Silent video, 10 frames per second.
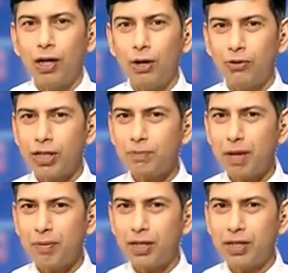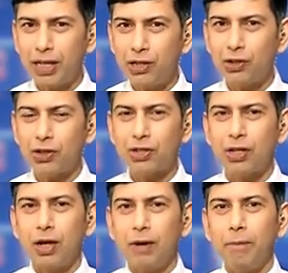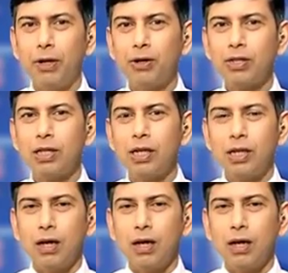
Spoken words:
Now, this may be dangerous because